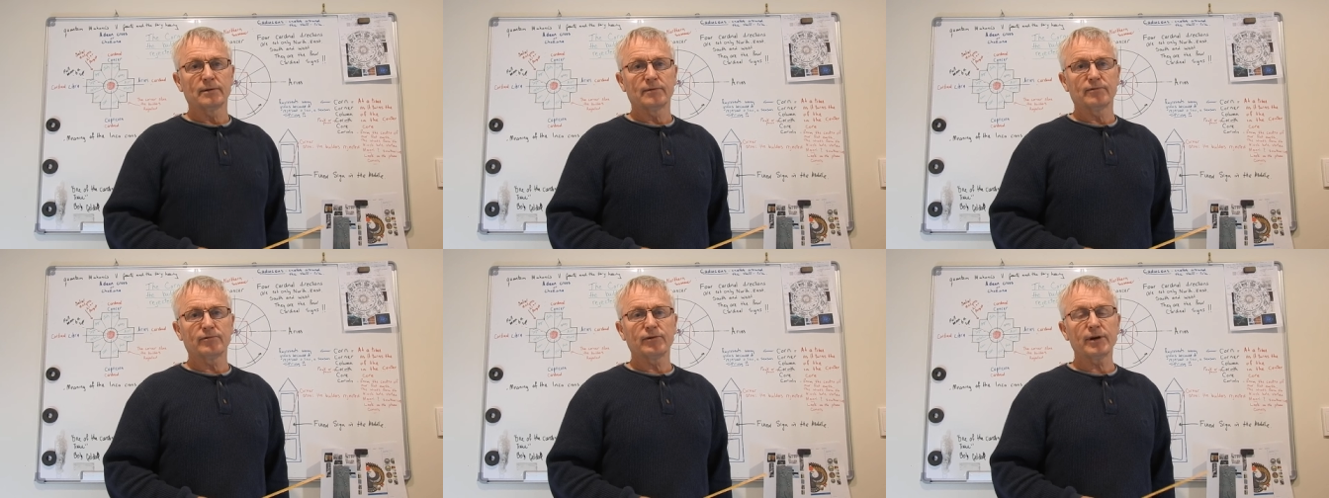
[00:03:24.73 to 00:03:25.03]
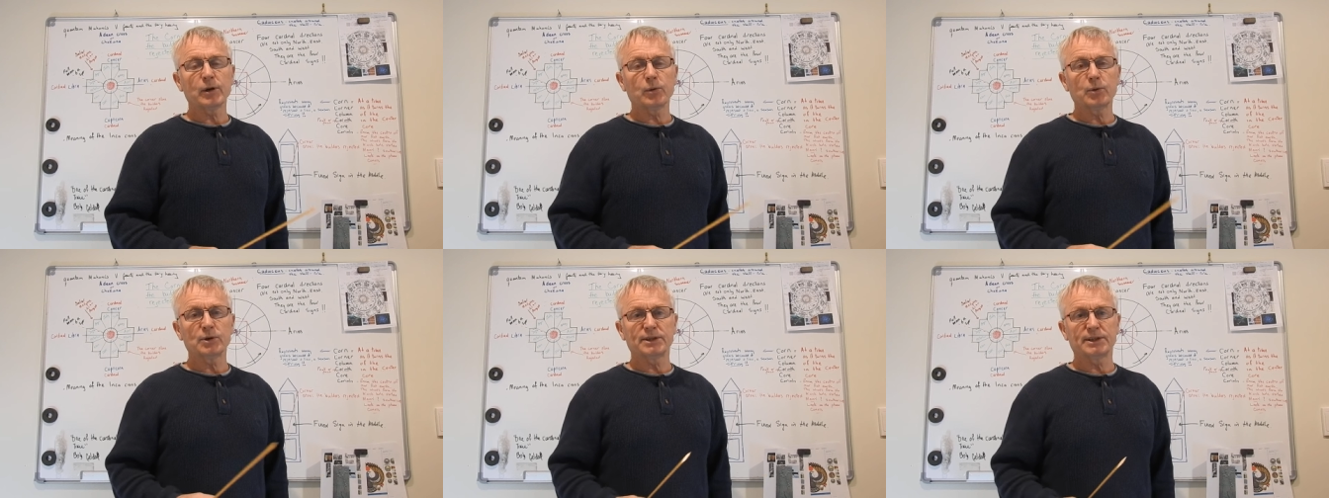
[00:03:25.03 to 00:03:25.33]

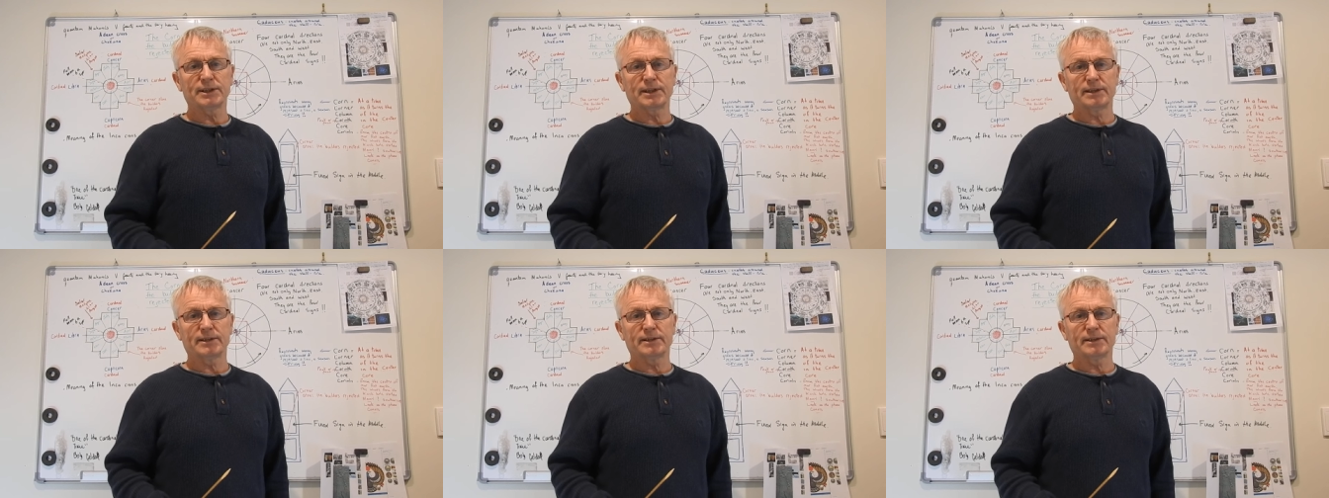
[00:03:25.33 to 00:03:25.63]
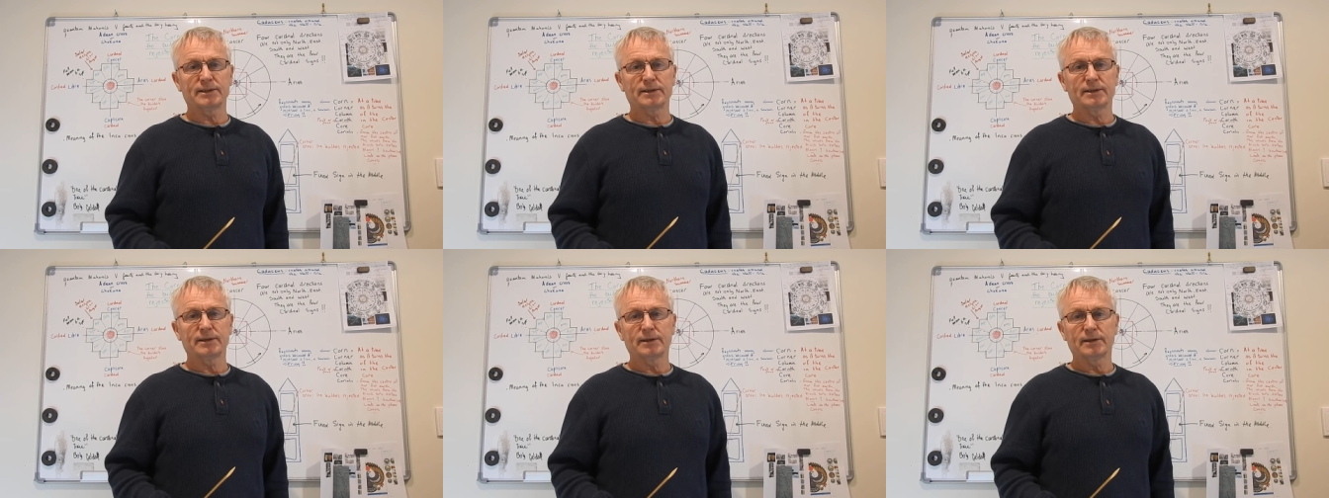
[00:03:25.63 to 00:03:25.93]

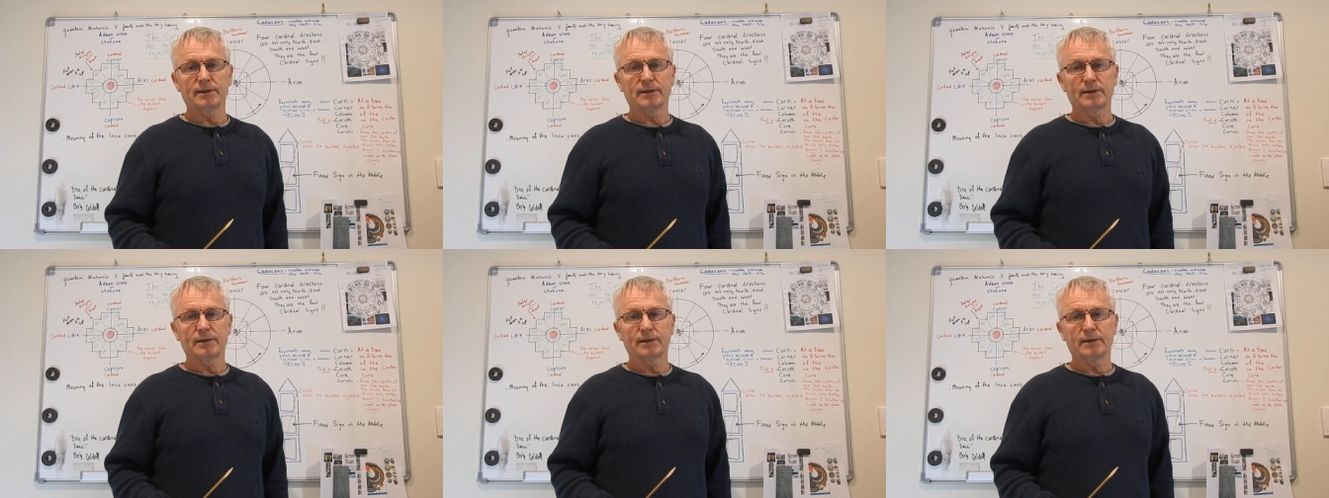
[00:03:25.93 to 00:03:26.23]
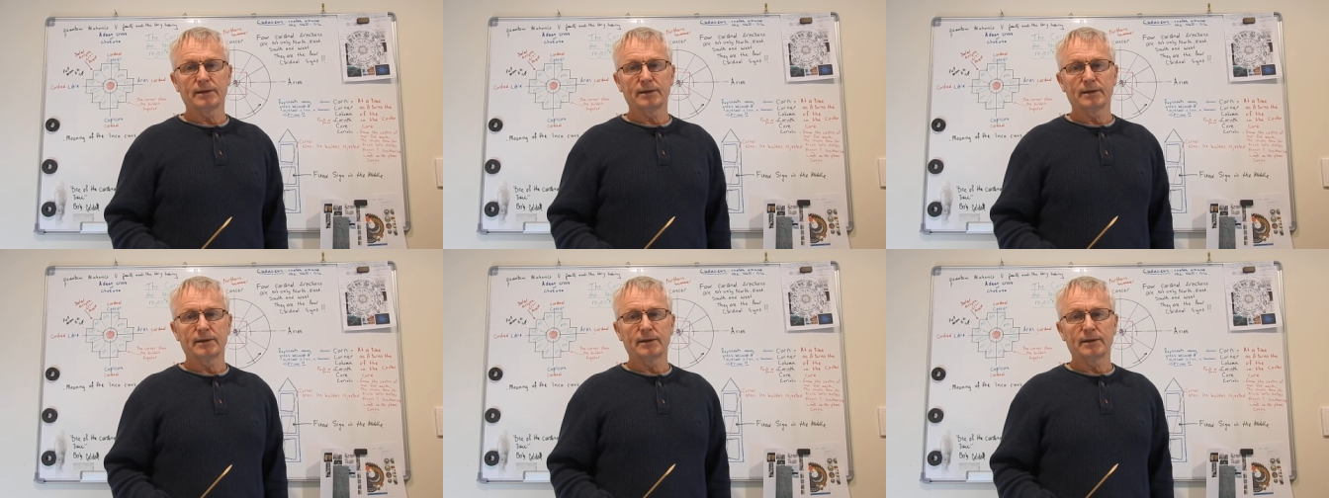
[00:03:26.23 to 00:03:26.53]
Frequencies.
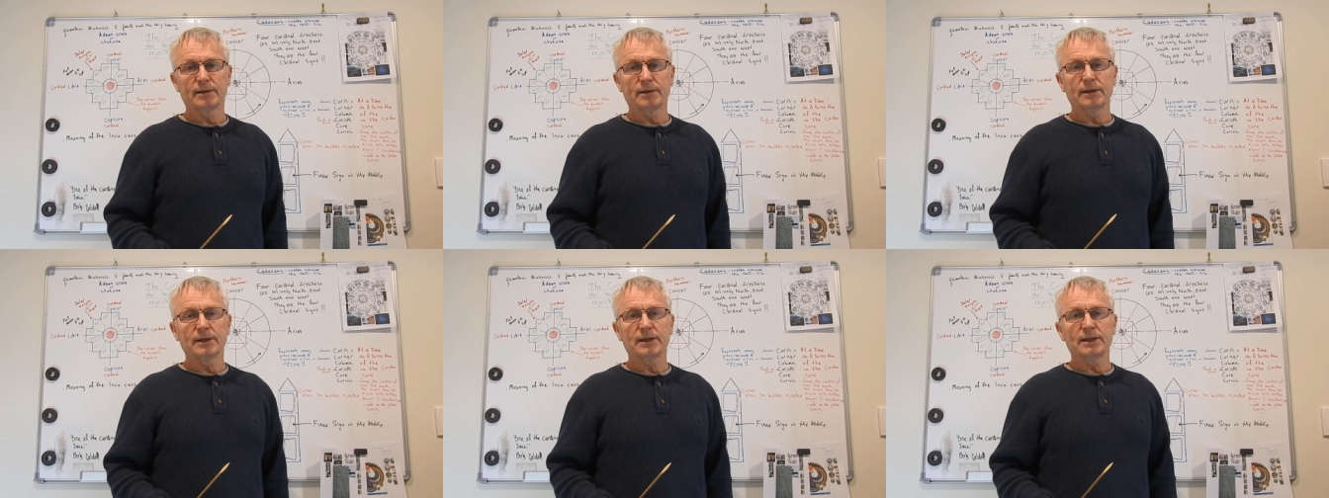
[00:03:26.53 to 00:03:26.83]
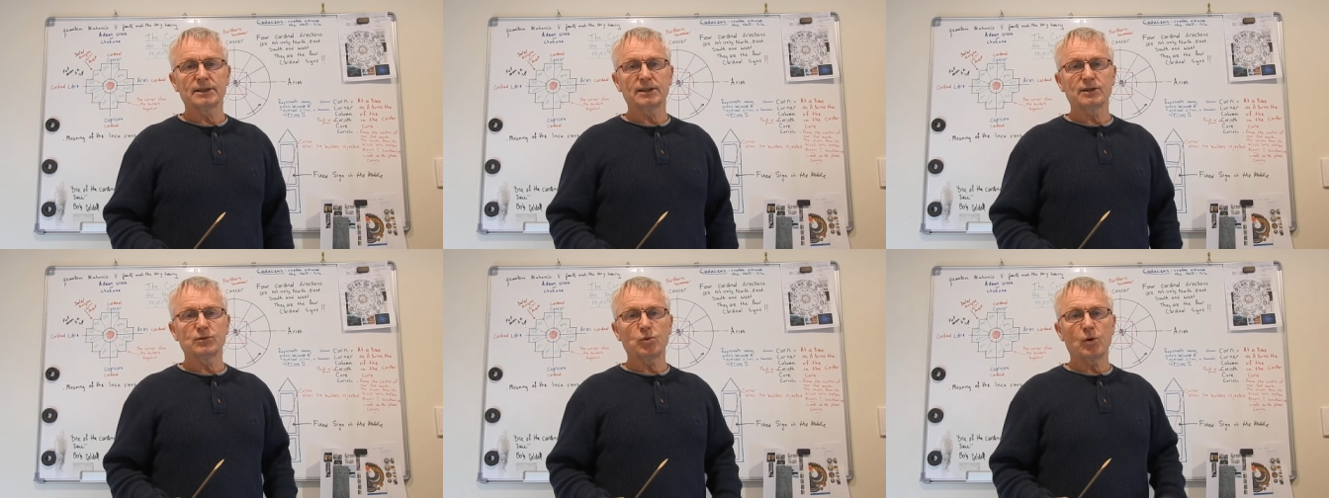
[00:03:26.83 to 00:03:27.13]

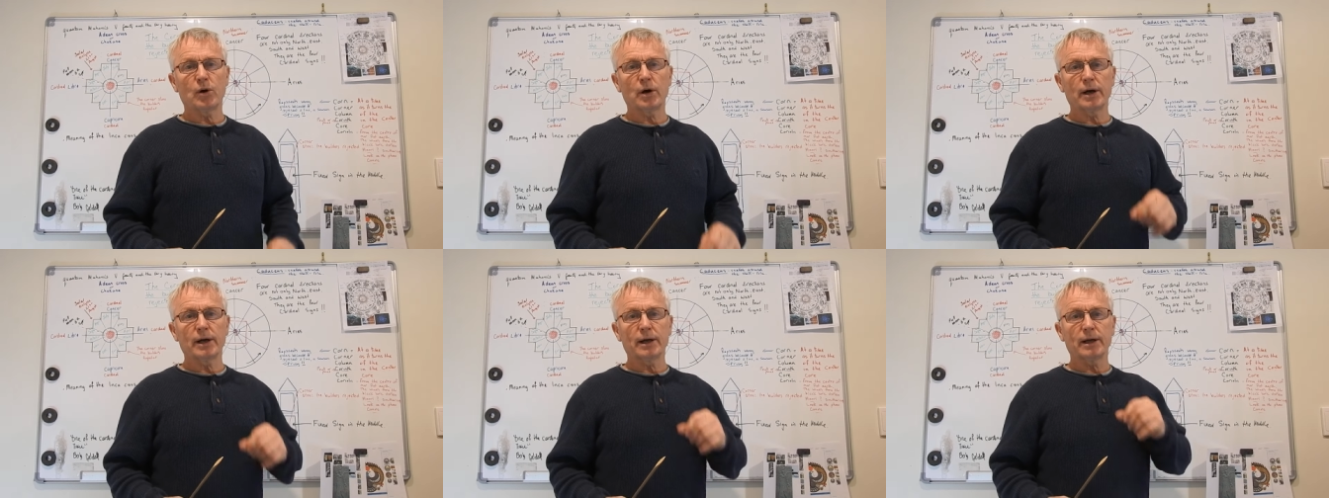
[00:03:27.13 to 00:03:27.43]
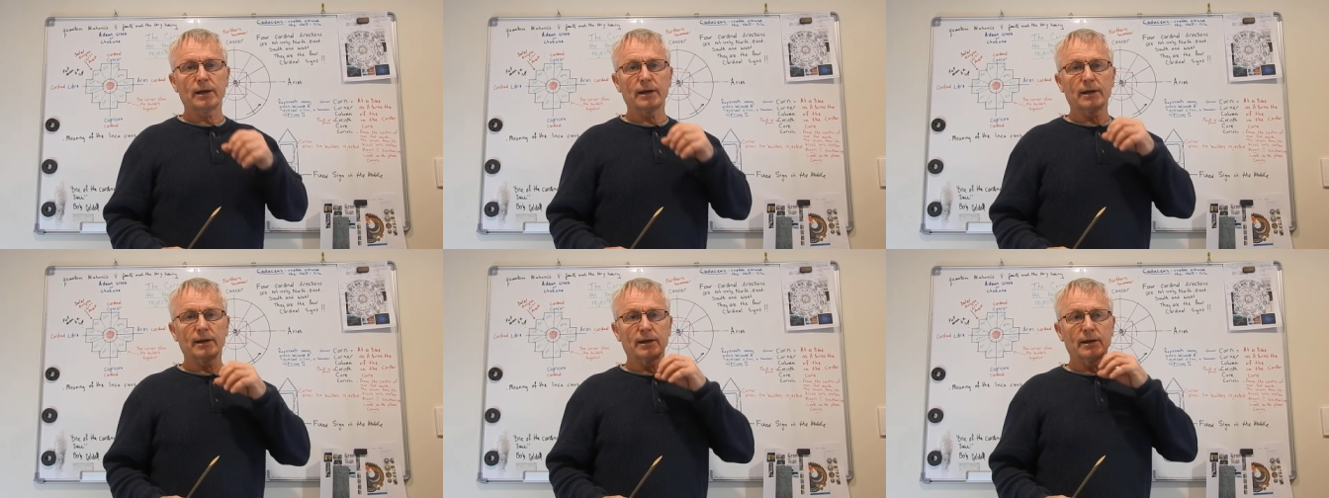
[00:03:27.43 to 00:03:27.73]
This is why